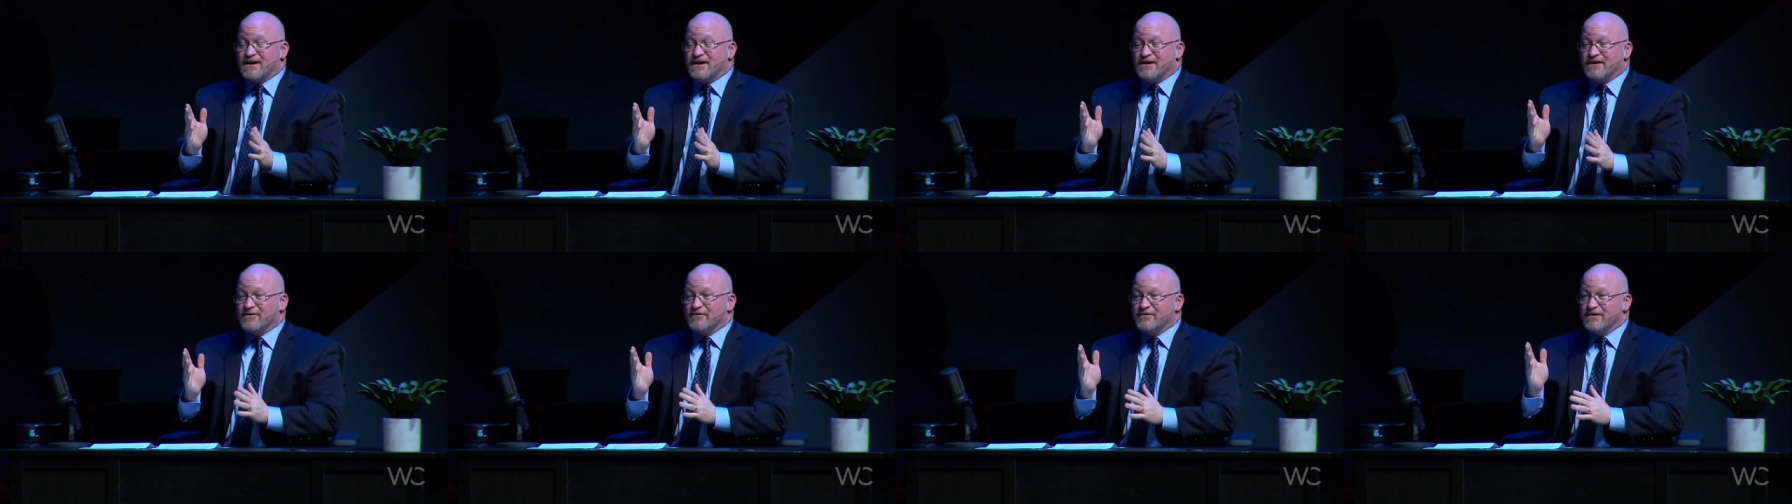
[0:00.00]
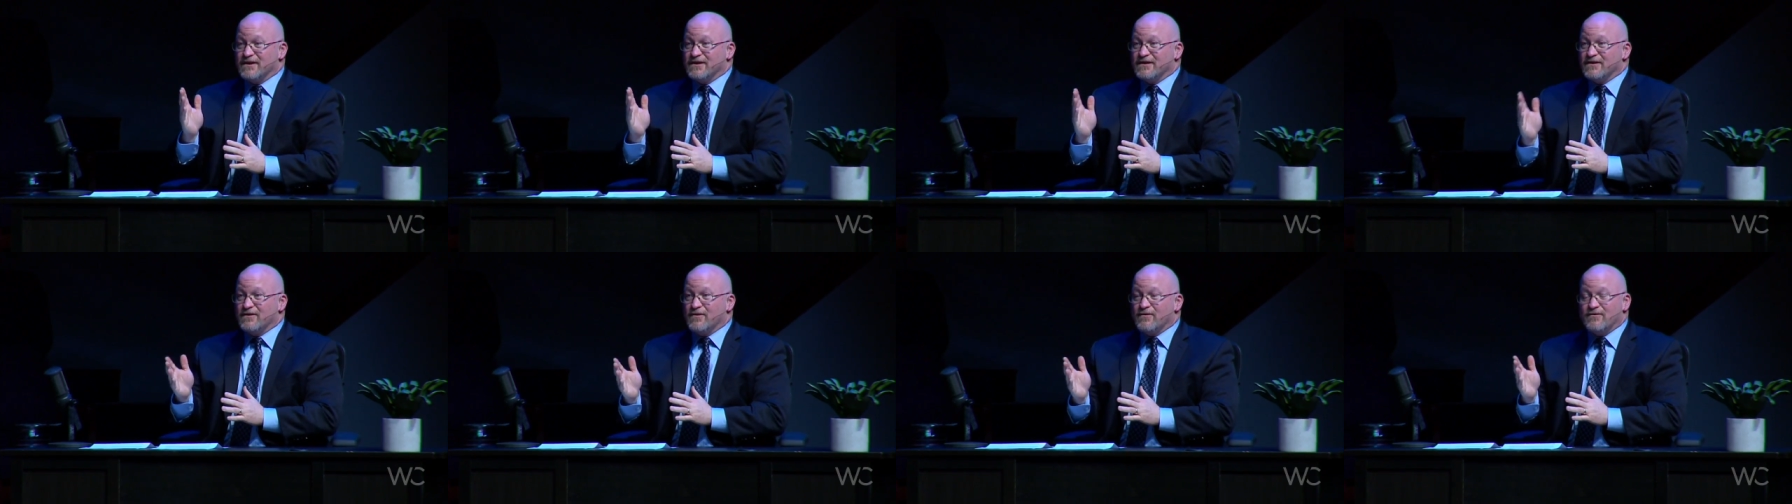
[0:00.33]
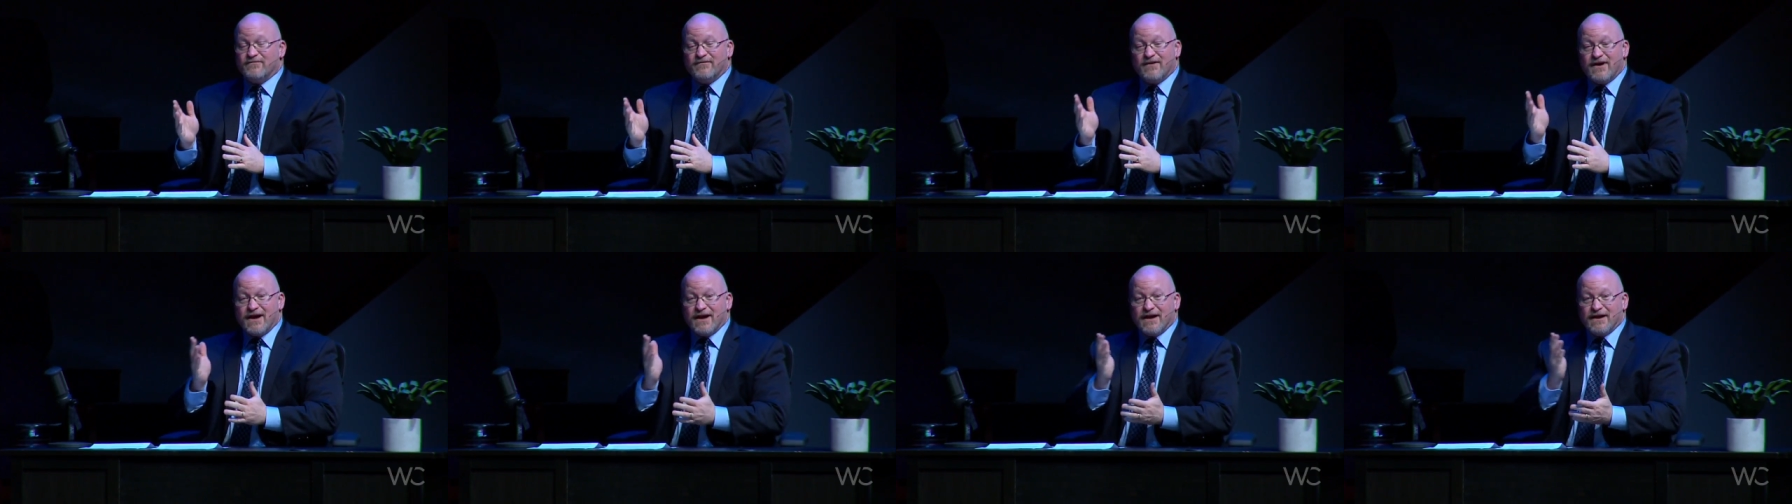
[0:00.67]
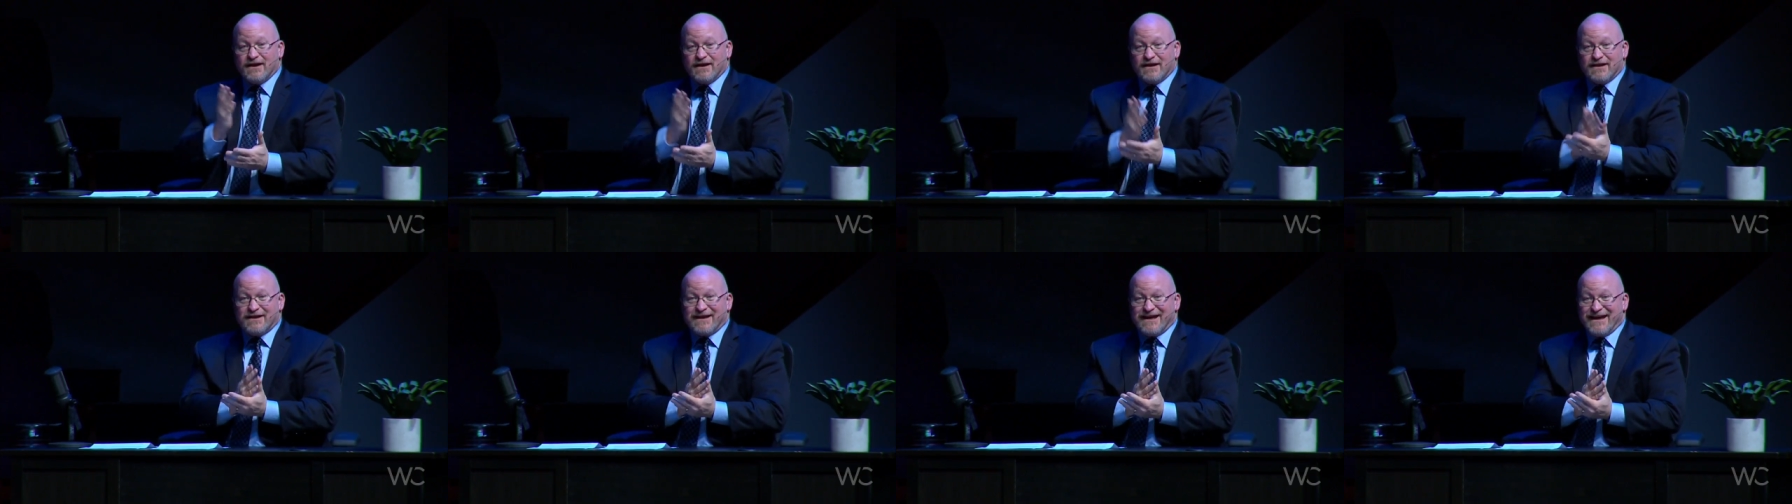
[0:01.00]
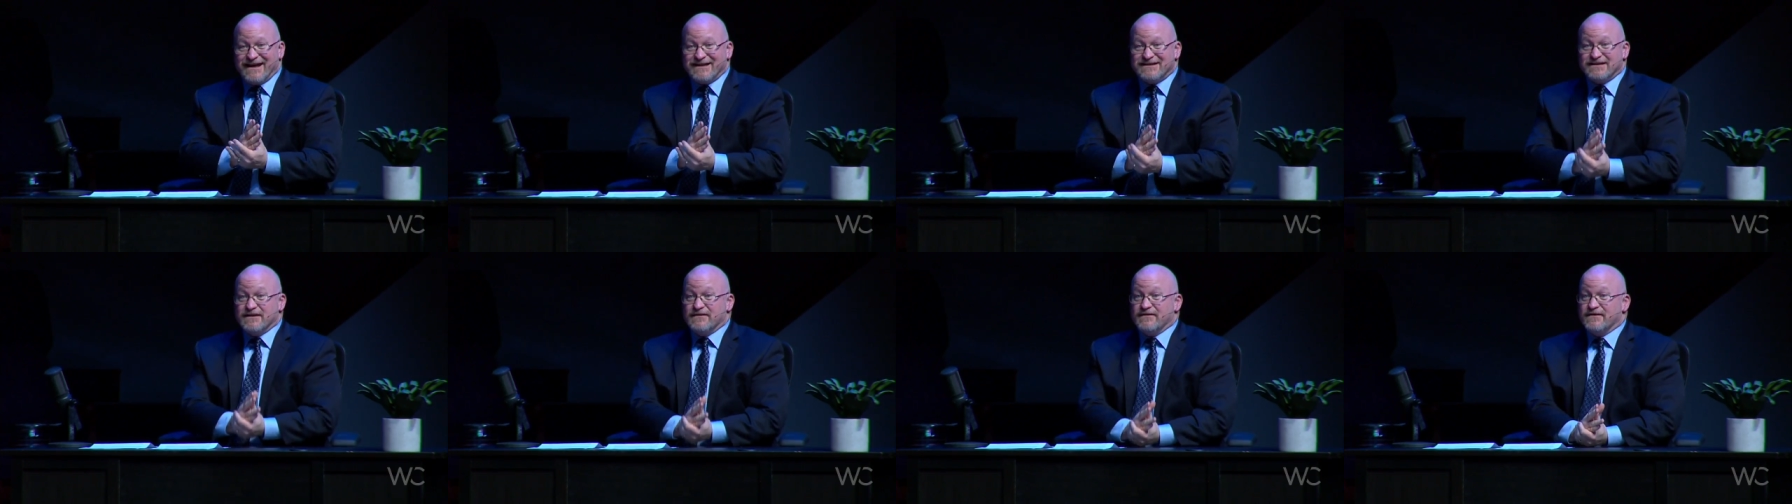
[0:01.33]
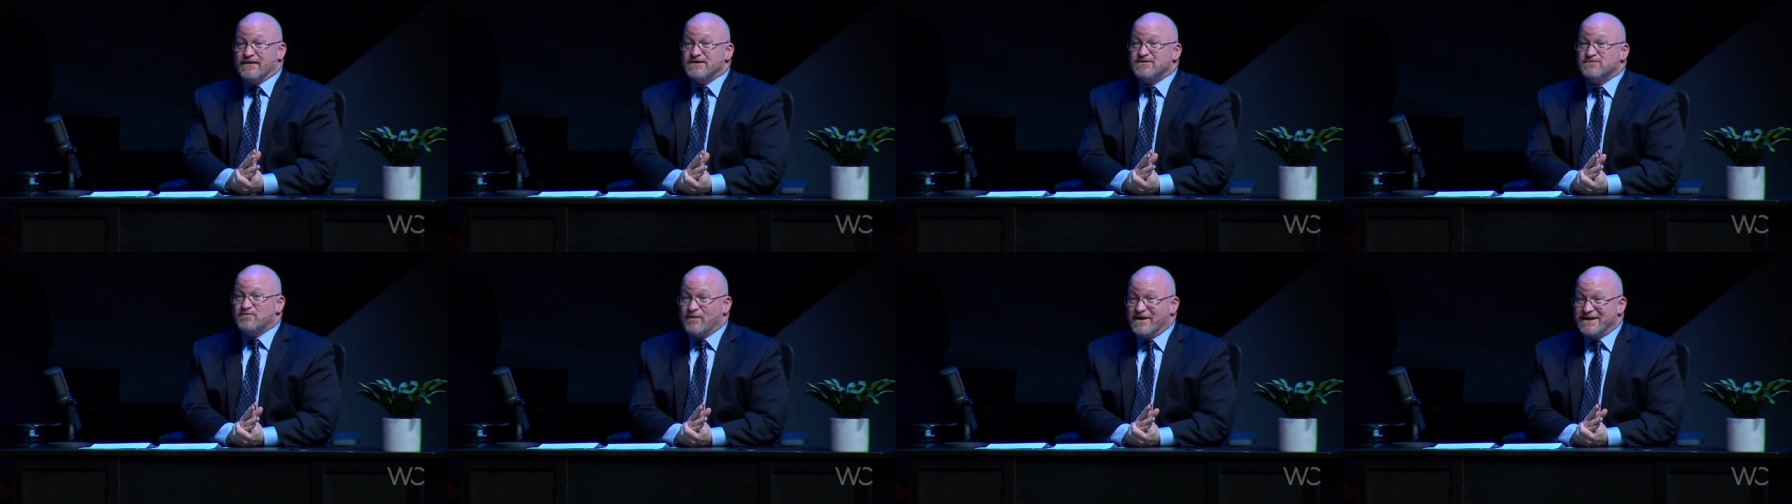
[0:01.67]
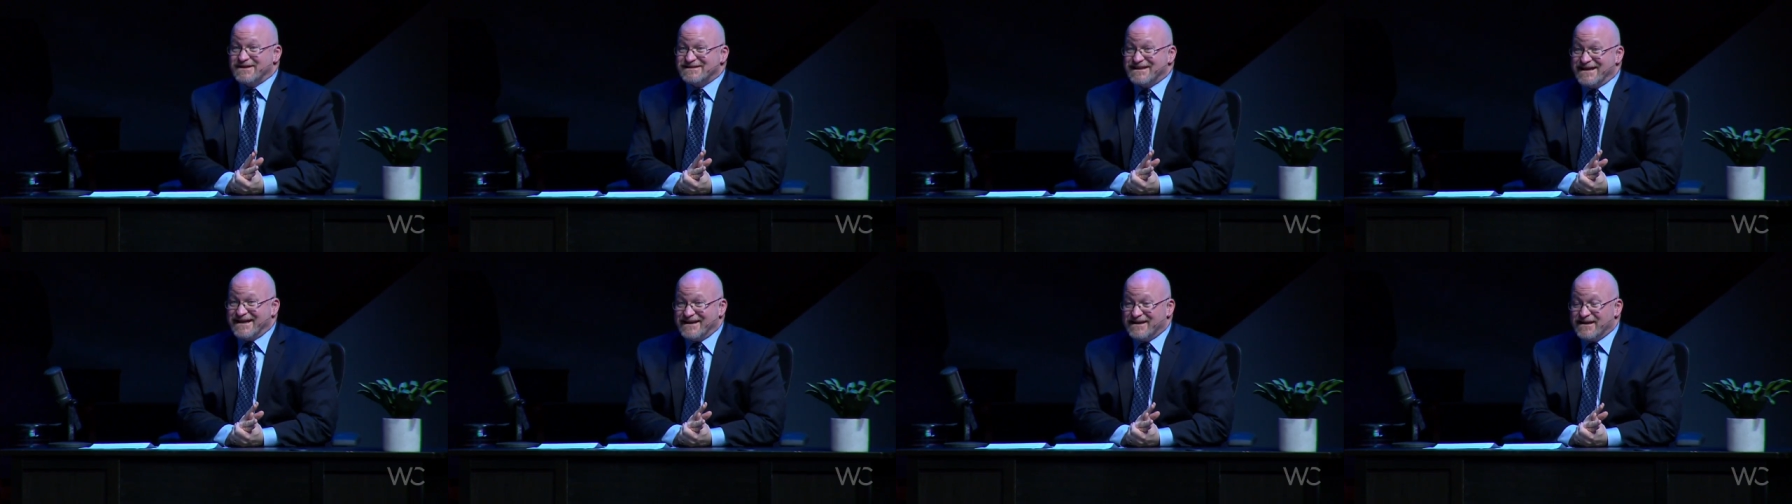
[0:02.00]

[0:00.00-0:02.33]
I know in Novi and Canton this Wednesday